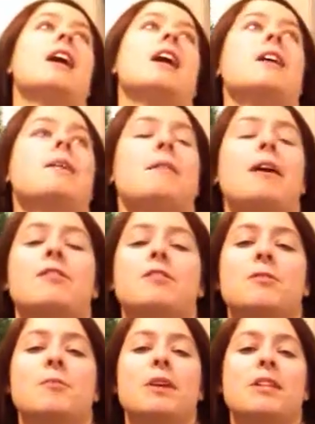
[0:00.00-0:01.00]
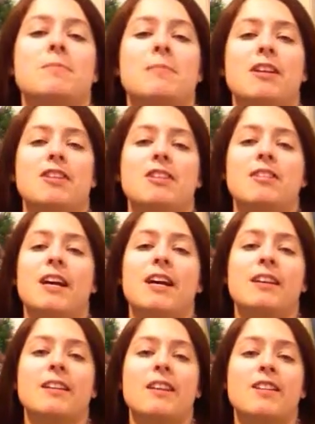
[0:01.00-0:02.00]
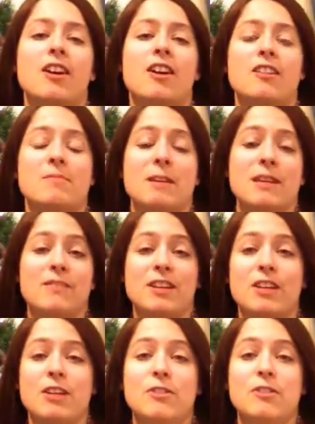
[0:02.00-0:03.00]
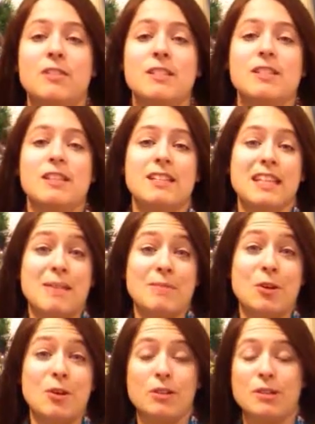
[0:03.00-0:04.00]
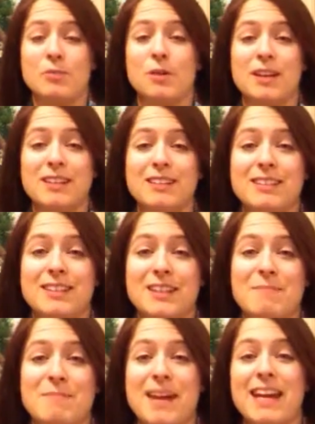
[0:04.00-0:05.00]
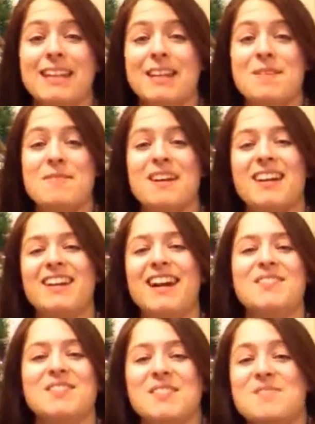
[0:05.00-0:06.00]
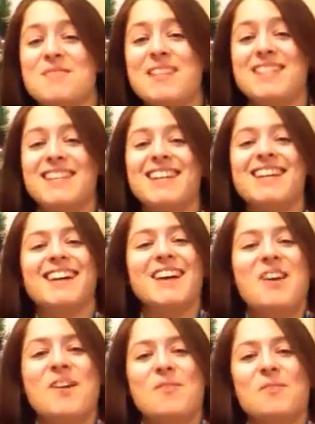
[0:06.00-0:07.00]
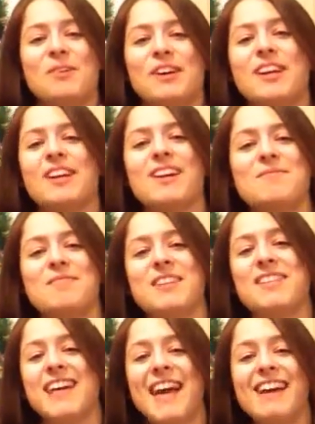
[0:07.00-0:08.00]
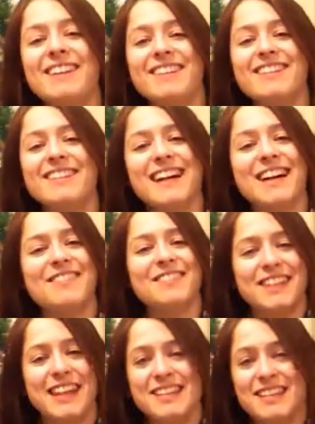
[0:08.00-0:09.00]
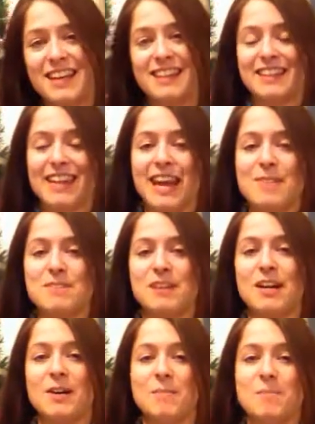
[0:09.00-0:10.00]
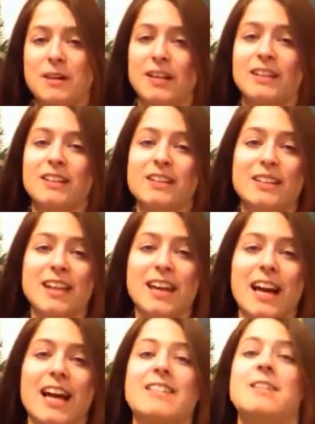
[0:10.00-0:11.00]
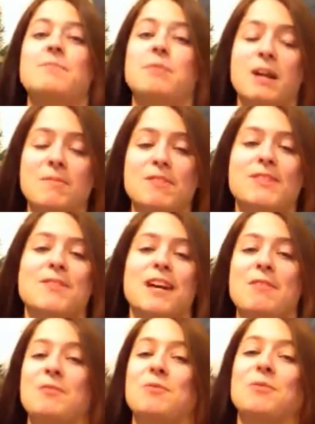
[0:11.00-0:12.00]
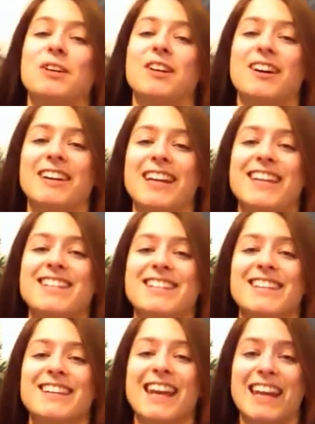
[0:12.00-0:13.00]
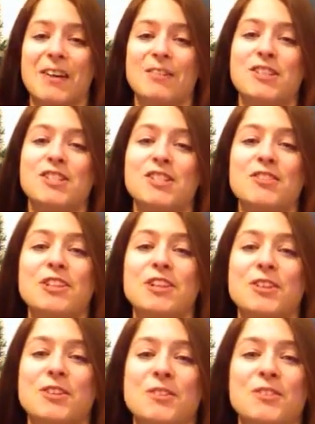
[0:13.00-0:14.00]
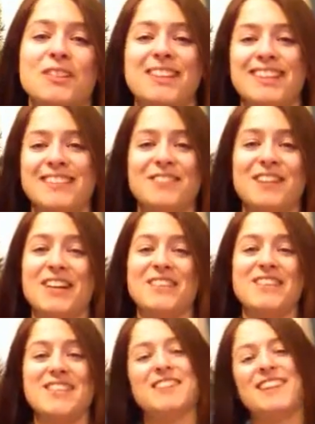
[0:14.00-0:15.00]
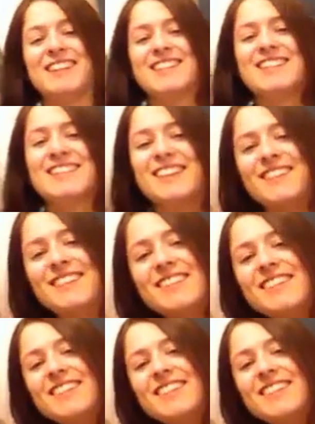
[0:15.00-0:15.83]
I also wanted to mention that it's hard to make videos since I'm the only one making them, and I'm so busy working on the tail that I forget to get the camera out. But I did promise you that I would work on it and I would show you what I'm doing, so